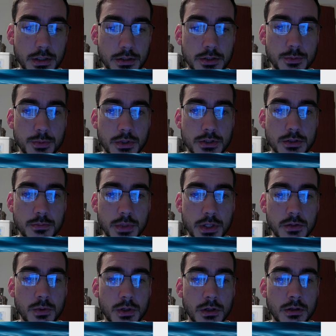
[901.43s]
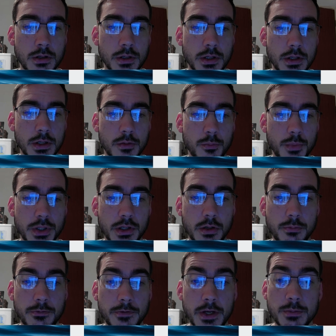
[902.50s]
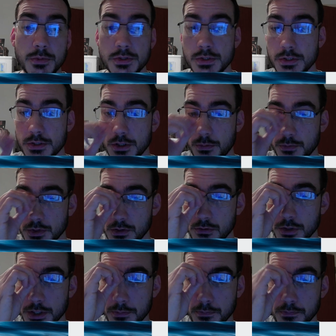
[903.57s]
this person may well become famous to some degree.